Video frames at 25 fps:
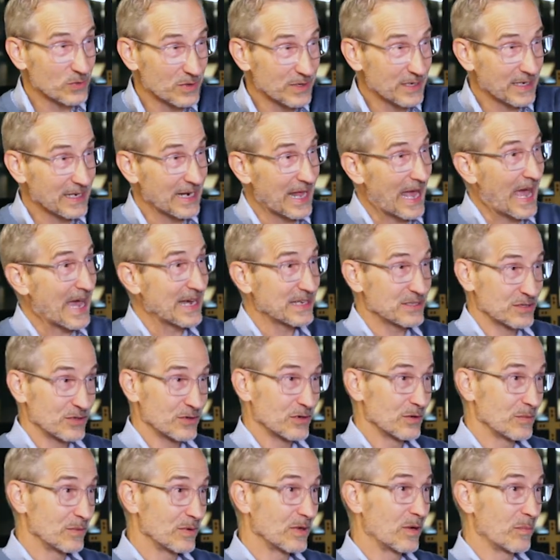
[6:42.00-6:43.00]
get acted
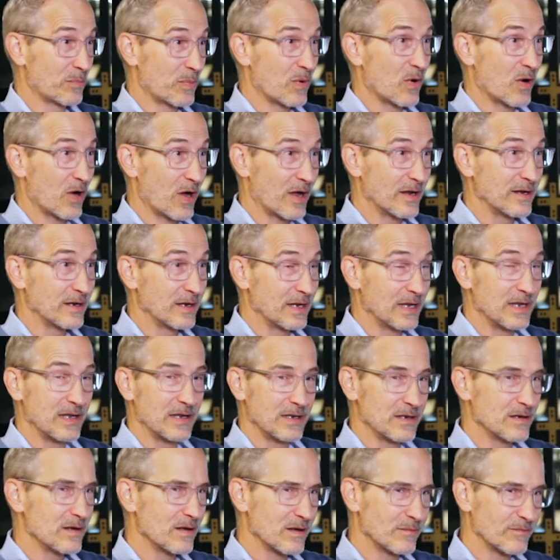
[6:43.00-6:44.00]
upon,
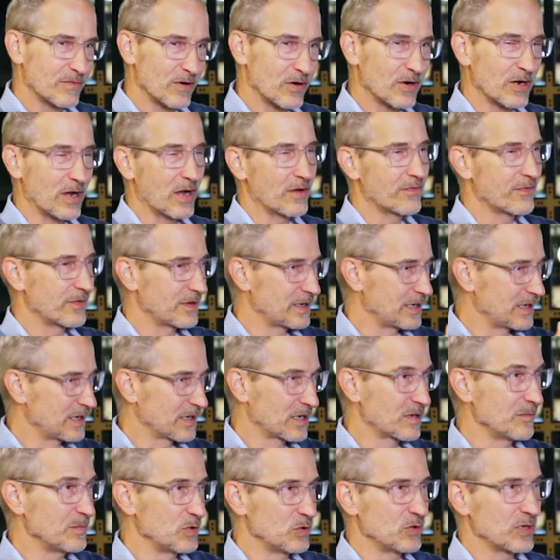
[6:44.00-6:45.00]
and very often in a
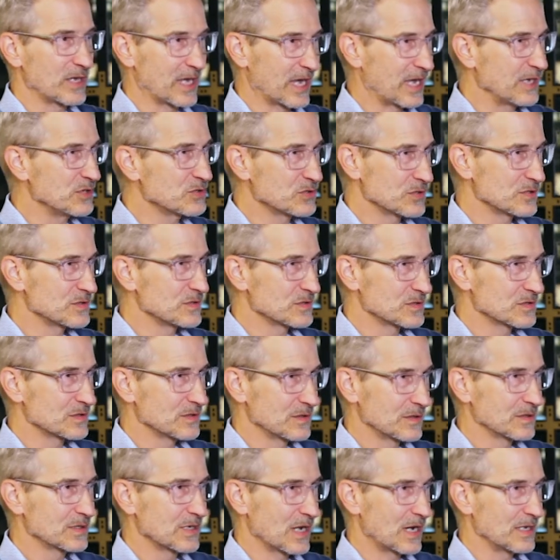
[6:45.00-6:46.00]
communications
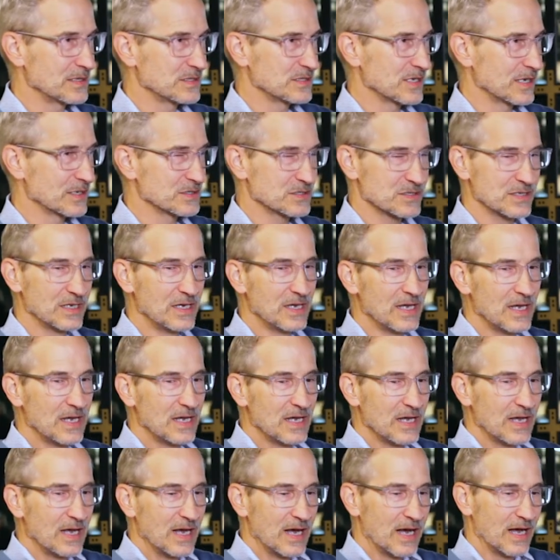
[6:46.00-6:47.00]
context.
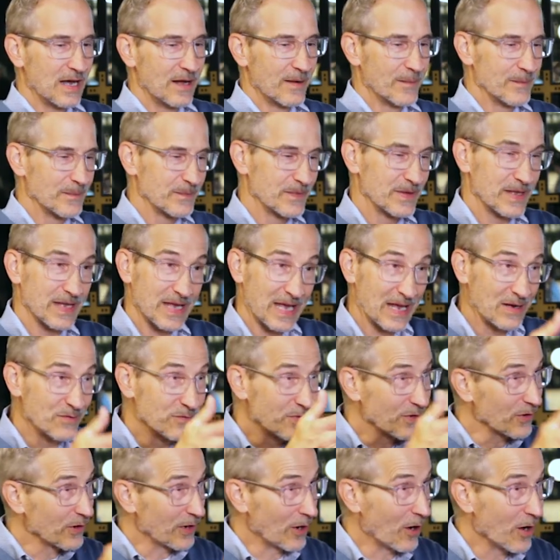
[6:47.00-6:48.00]
And
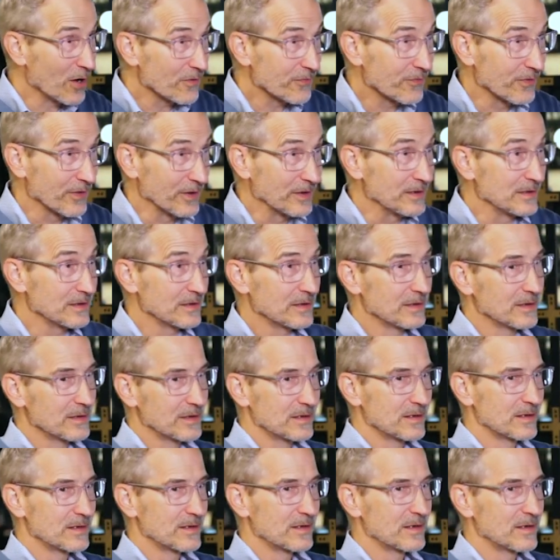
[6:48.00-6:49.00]
very often,
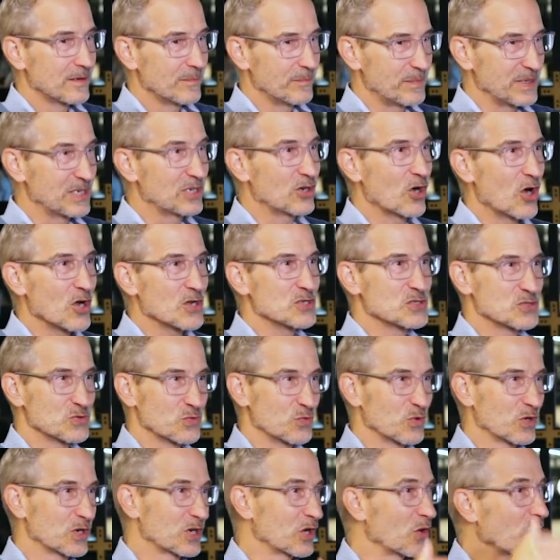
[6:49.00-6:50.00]
because
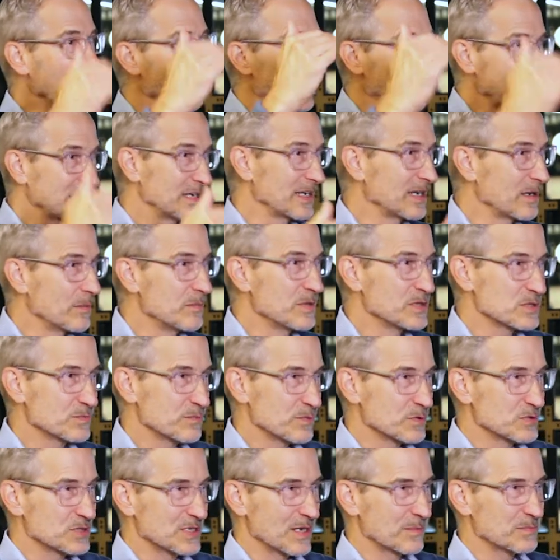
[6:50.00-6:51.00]
we're correcting a
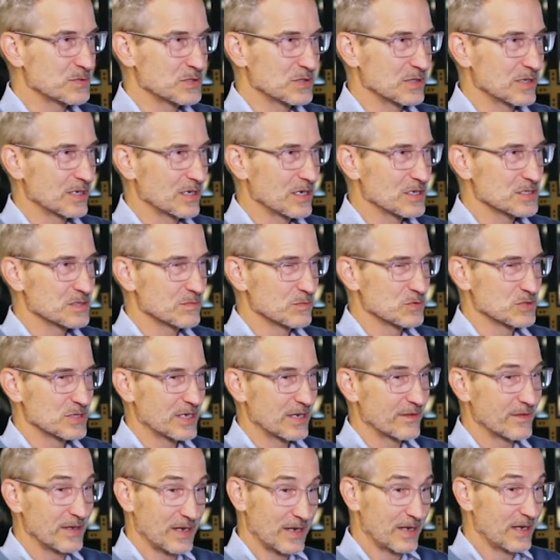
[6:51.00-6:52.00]
misperception that customers
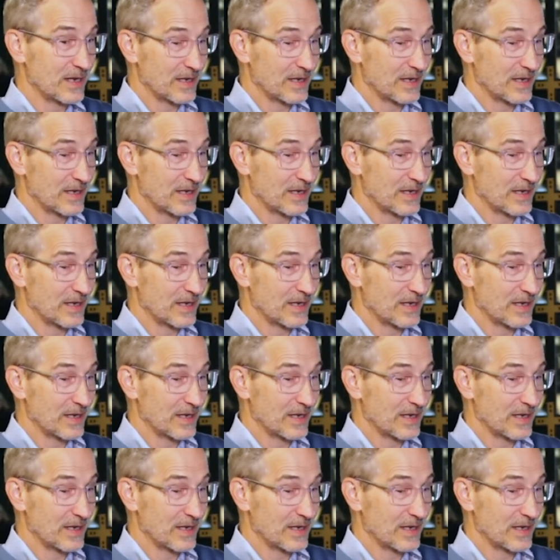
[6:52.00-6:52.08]
have,